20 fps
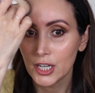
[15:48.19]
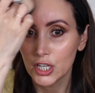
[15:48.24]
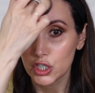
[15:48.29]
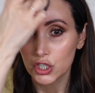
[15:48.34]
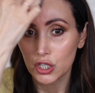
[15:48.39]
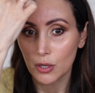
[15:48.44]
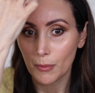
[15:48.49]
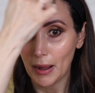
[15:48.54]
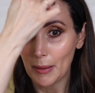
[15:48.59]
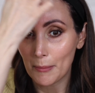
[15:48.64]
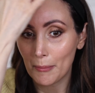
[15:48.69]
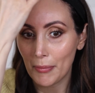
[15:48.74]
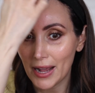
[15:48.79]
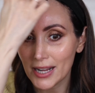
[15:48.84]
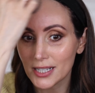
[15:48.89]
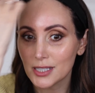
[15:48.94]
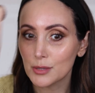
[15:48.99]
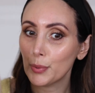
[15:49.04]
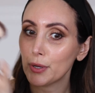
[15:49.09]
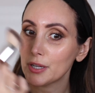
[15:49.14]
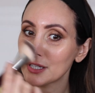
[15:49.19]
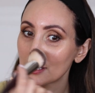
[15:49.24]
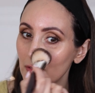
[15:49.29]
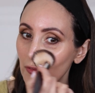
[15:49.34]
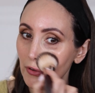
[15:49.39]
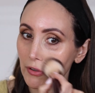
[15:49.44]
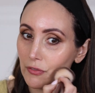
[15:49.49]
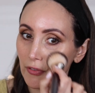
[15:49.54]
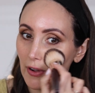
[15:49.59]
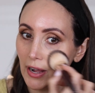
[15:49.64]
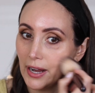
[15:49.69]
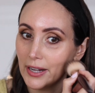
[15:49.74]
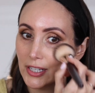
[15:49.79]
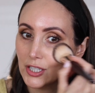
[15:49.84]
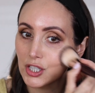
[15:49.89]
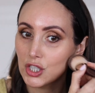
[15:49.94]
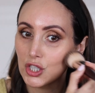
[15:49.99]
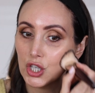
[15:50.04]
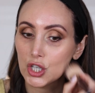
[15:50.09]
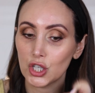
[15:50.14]
So my best piece of
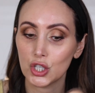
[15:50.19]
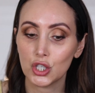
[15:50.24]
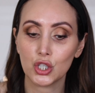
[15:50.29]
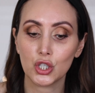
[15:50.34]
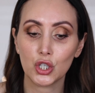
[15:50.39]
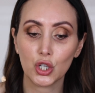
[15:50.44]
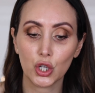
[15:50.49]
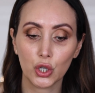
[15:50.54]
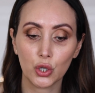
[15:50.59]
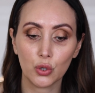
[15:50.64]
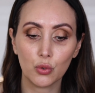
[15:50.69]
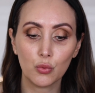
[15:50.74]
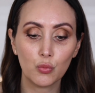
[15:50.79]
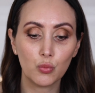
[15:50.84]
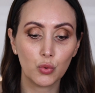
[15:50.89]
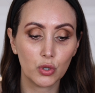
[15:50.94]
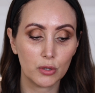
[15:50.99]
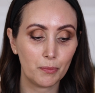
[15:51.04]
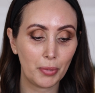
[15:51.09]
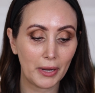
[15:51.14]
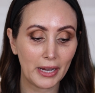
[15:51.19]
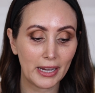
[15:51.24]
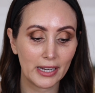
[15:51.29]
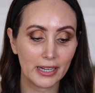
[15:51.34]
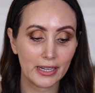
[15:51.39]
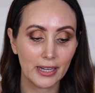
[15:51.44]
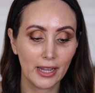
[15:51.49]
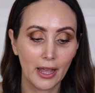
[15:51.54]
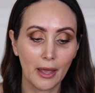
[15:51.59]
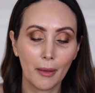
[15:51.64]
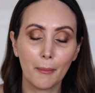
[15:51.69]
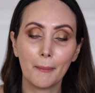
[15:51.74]
advice to you would be,